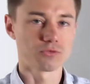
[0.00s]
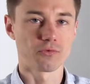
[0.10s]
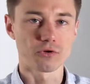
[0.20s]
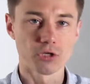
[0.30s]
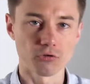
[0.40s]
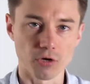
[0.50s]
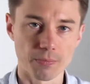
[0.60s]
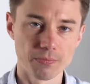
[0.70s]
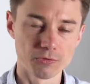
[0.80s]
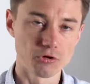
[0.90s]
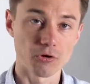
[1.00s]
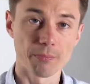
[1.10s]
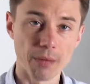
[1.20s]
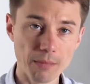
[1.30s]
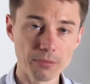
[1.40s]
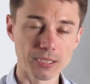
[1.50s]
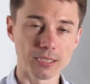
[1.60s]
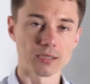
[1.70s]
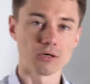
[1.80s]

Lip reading: for general public,